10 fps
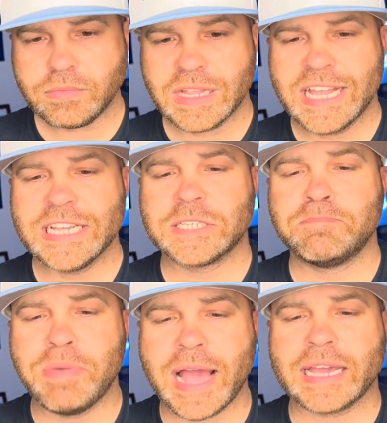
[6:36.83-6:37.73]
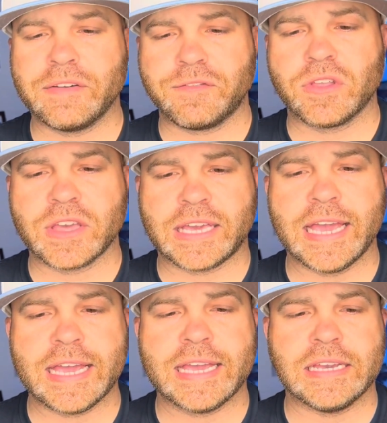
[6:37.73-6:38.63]
He's begging for the
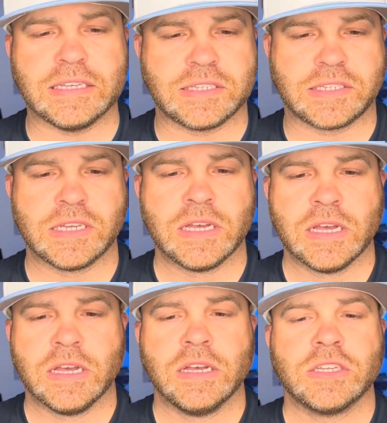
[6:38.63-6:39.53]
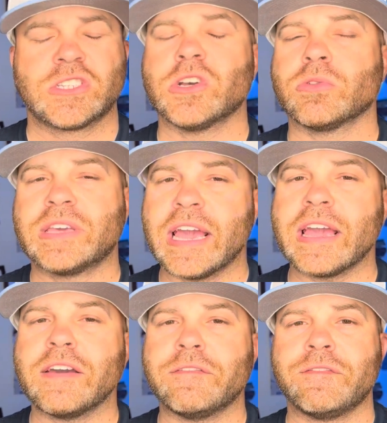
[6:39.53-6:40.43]
keys. So
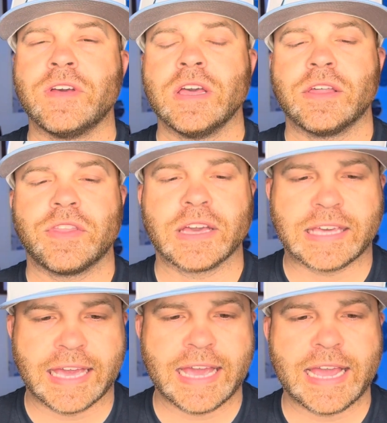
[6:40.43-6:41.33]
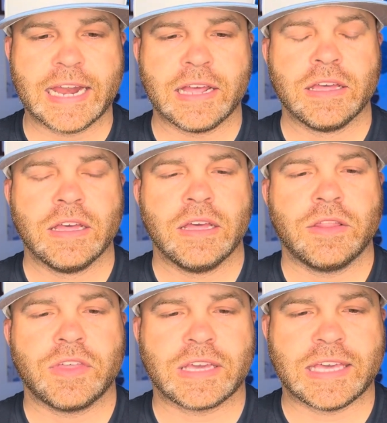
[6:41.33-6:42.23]
give the kid
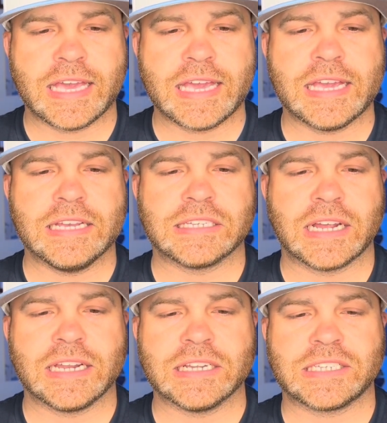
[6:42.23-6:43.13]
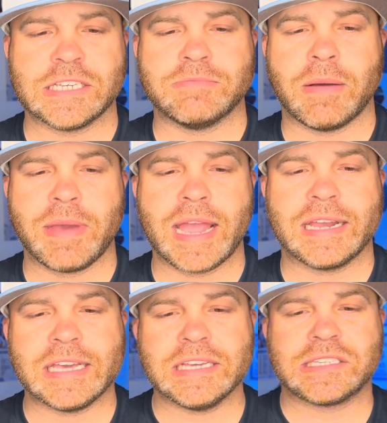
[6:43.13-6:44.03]
the keys. I need to see my
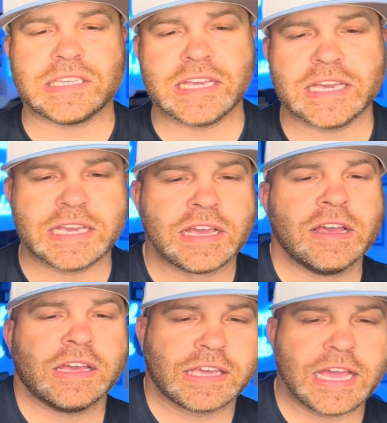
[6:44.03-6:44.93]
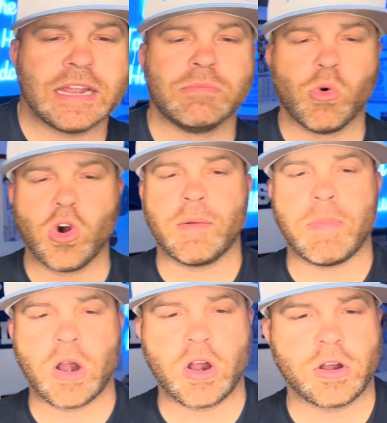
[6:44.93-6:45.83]
man EC getting more
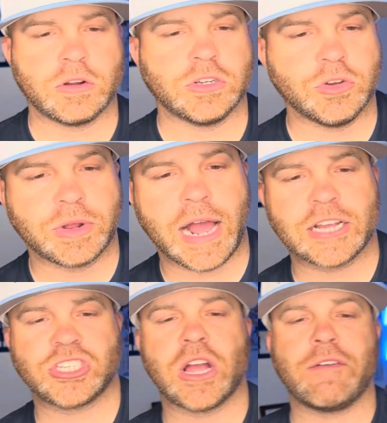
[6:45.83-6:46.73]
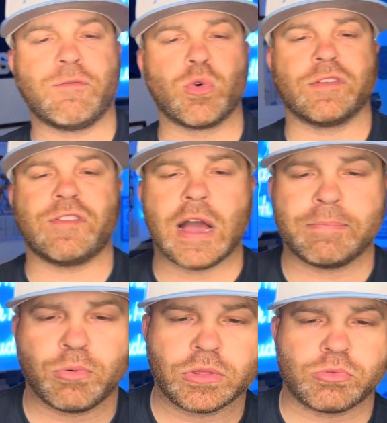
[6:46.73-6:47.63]
burn. UNI shot
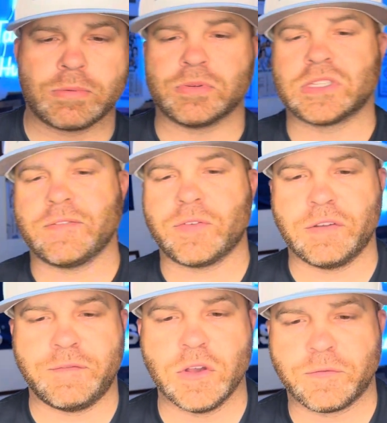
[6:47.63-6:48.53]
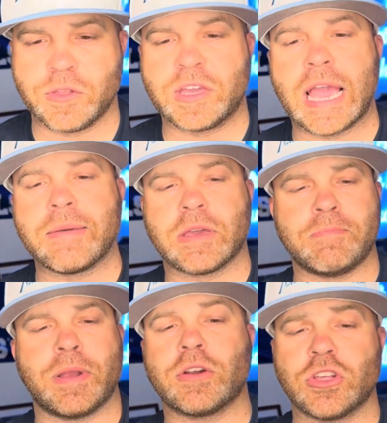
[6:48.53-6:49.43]
45.3% from the field for the game
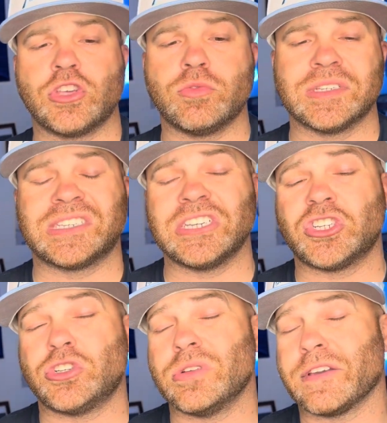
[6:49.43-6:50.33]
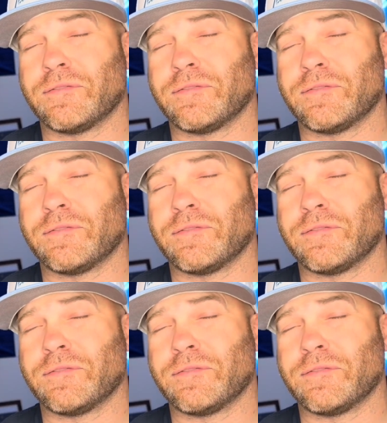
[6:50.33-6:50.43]
compared to UNC shooting